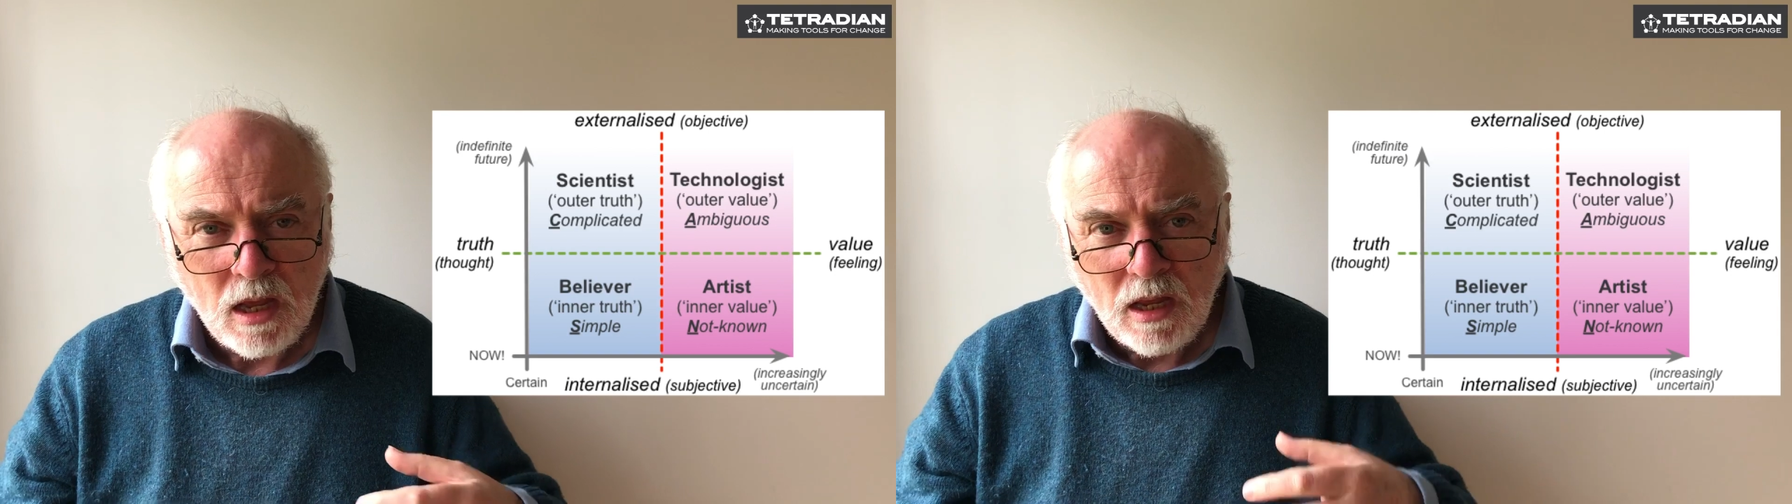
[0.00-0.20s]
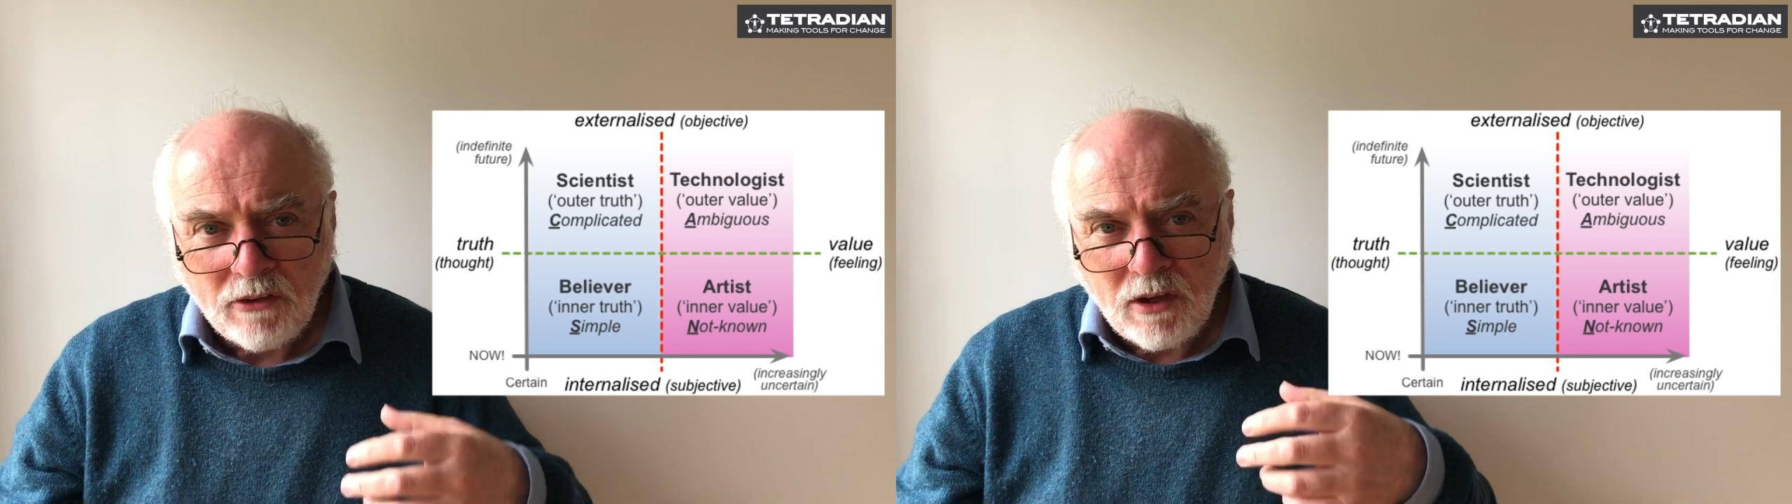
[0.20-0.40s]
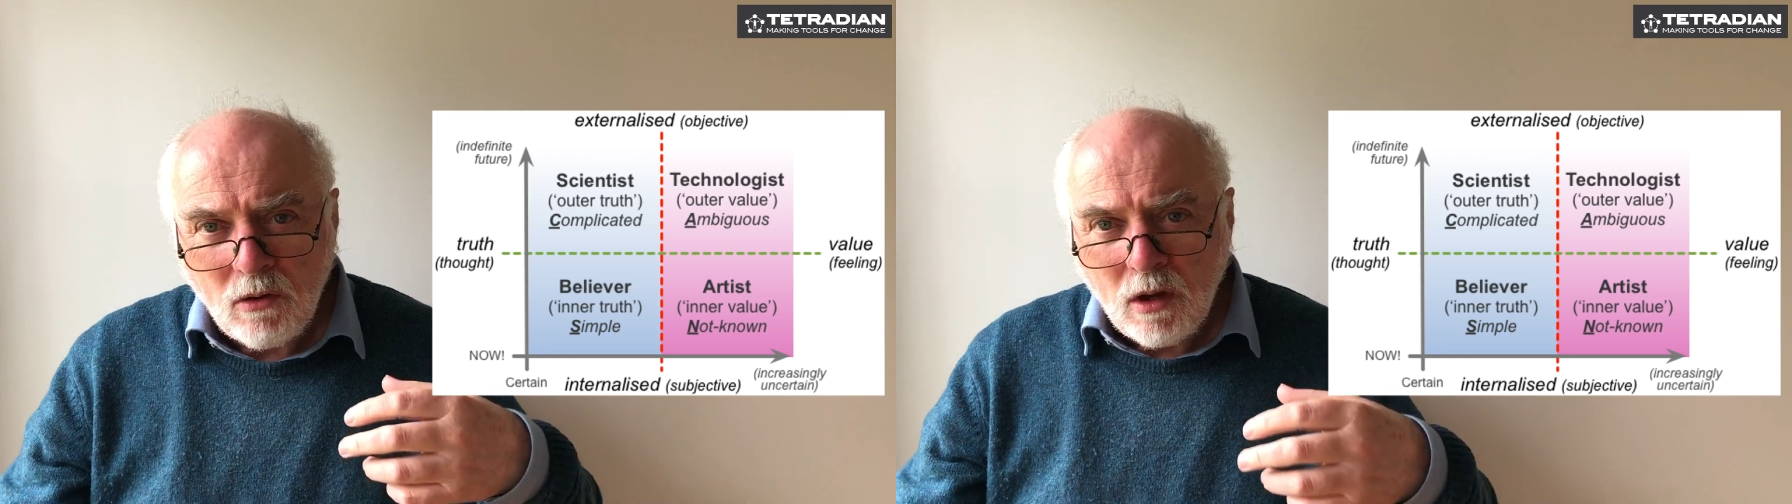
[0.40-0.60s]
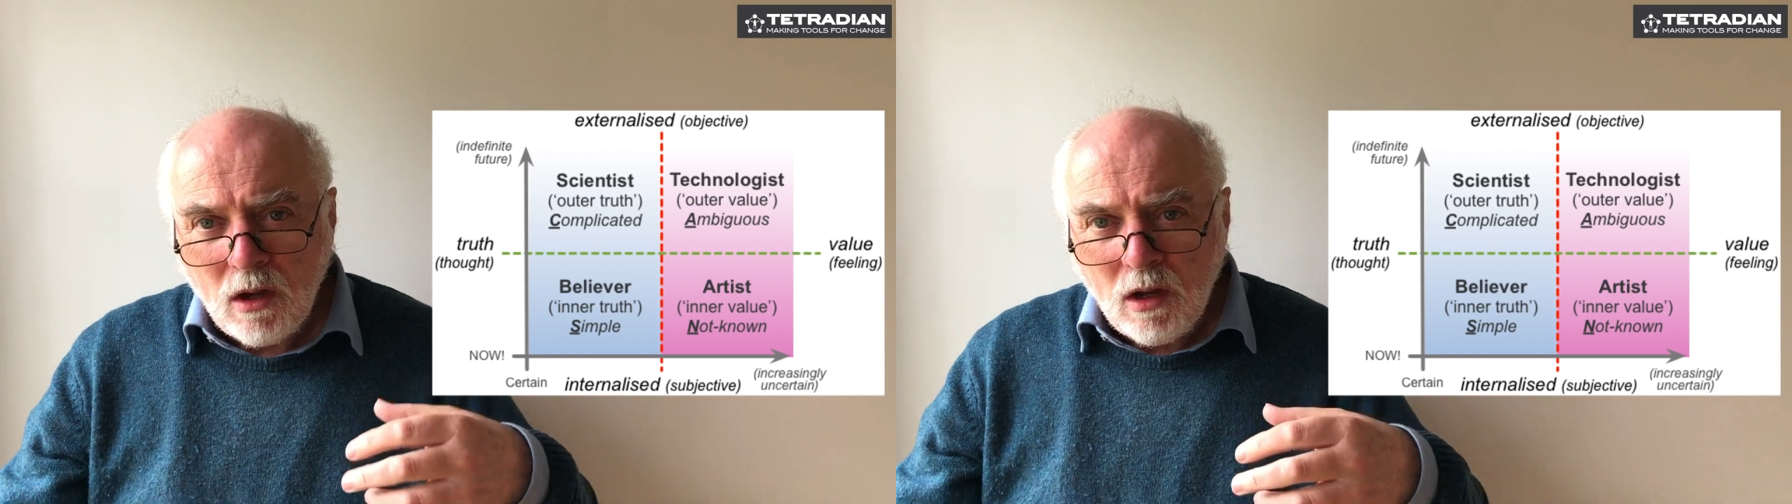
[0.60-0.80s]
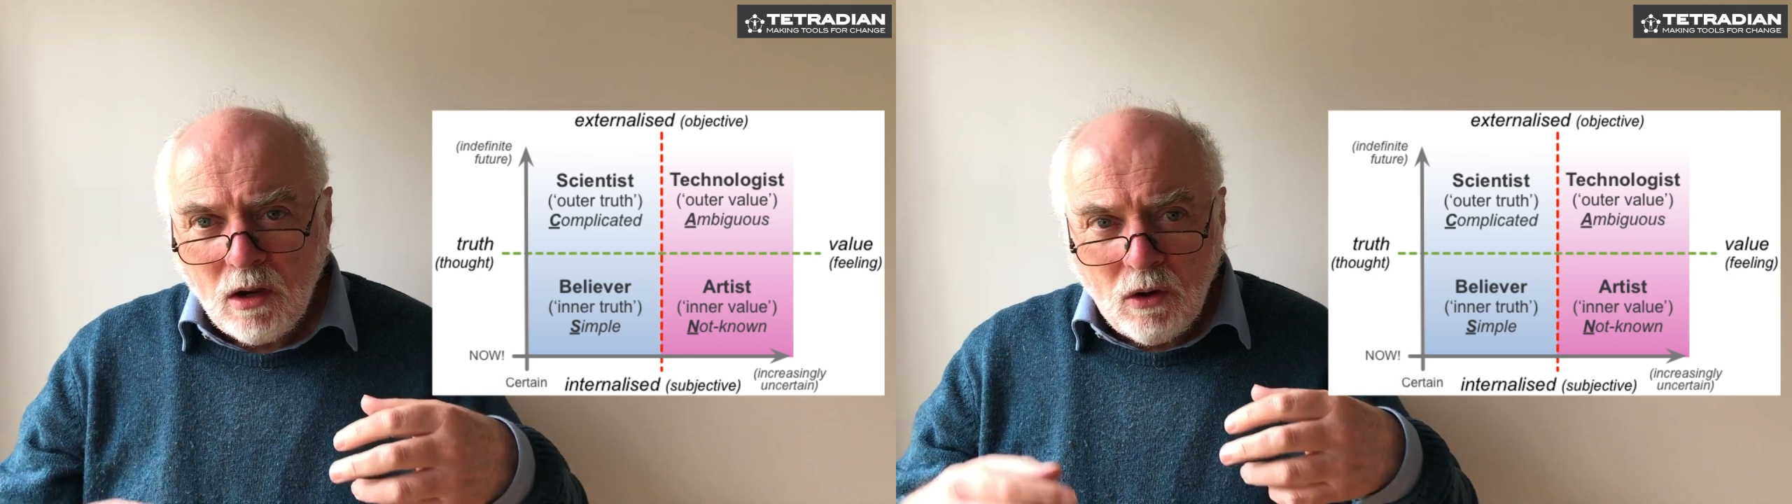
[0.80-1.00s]
So
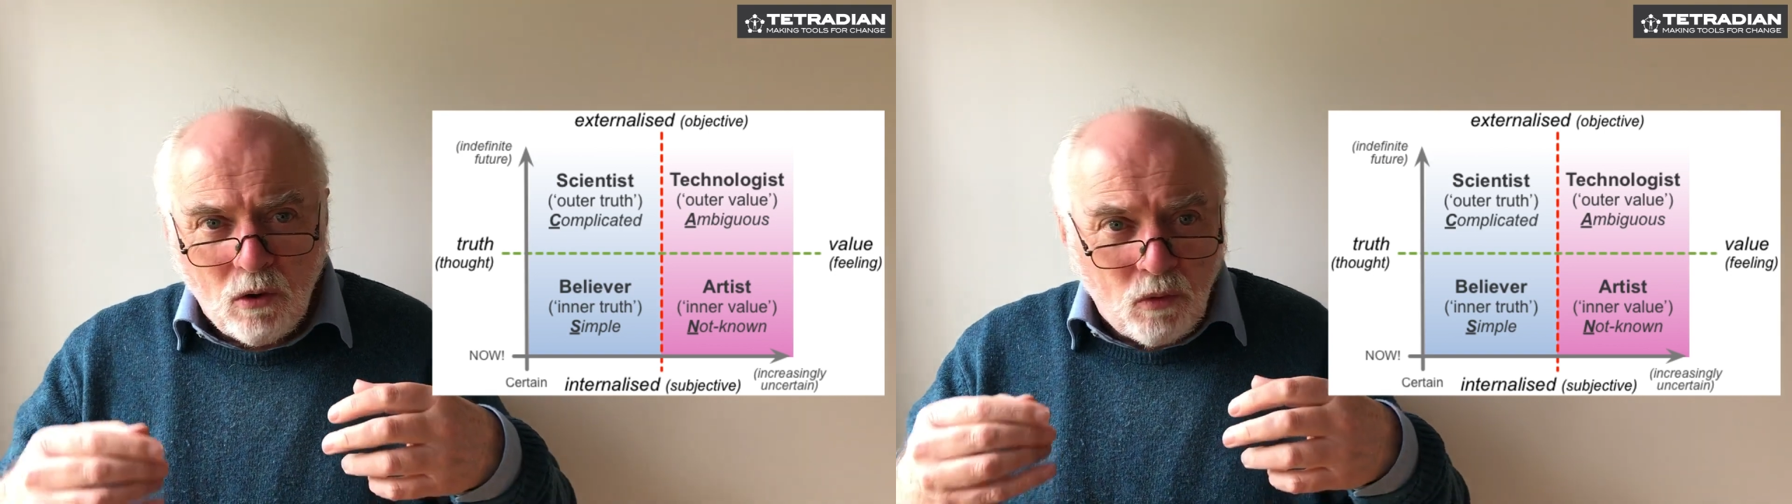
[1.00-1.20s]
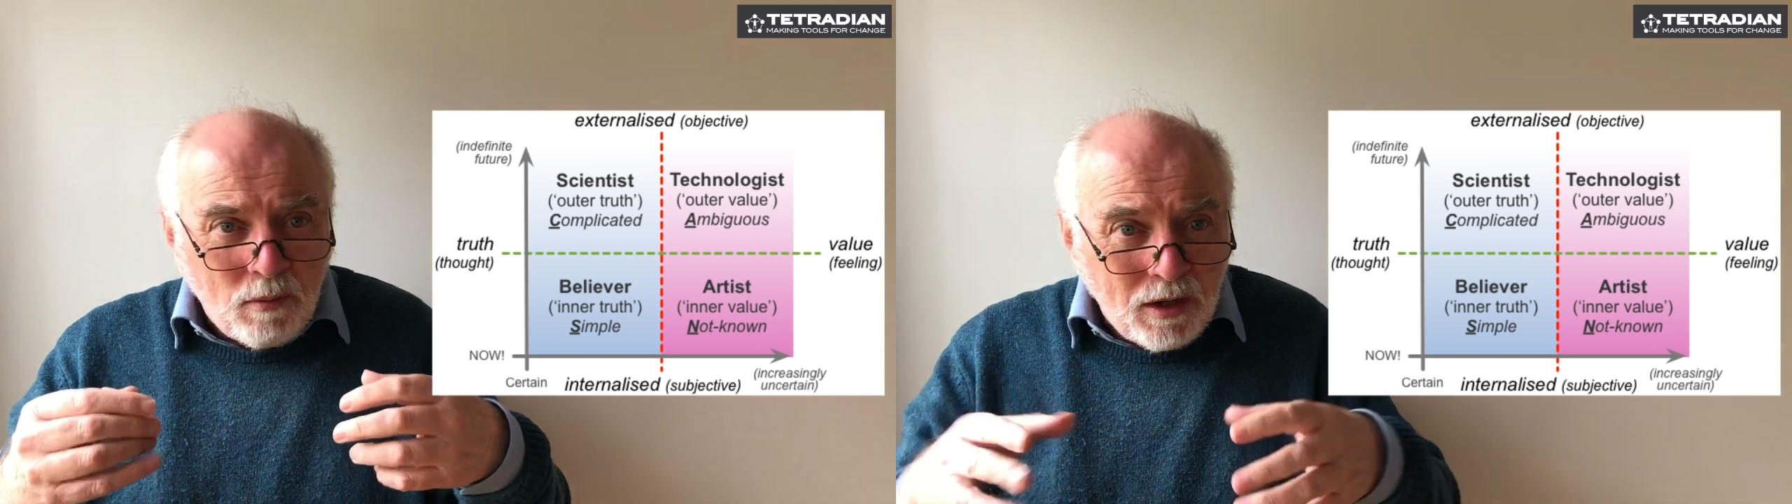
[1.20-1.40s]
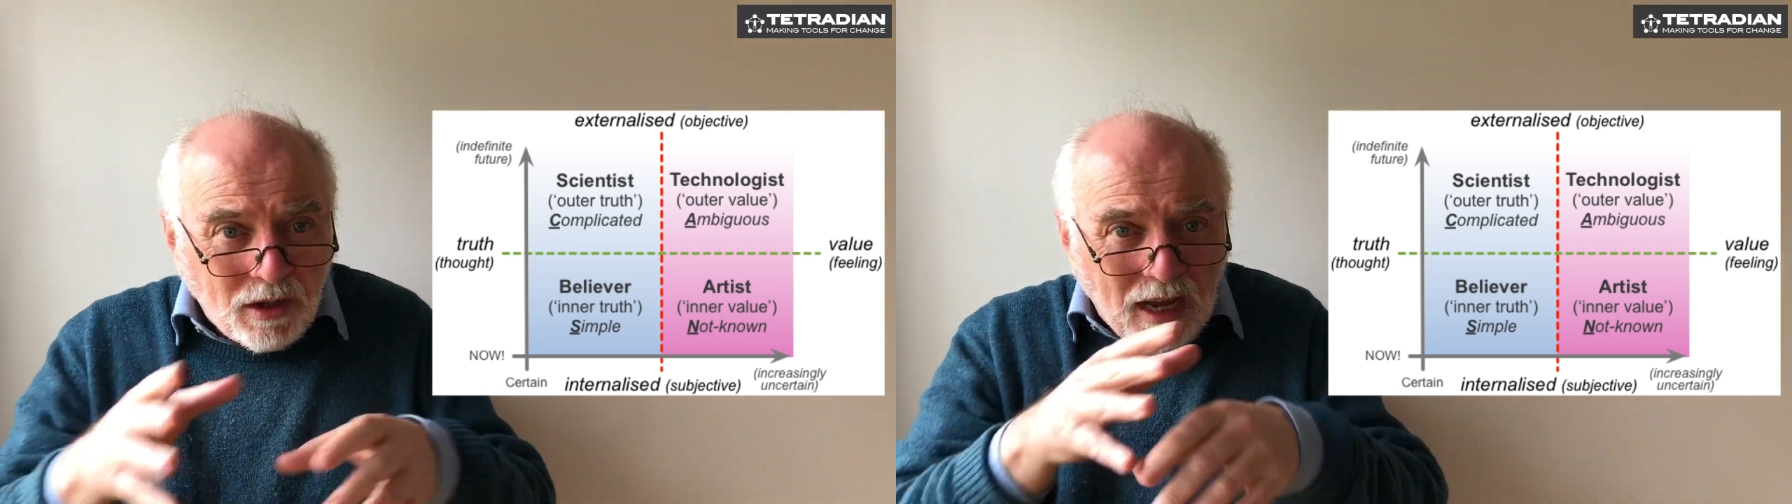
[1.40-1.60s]
when we look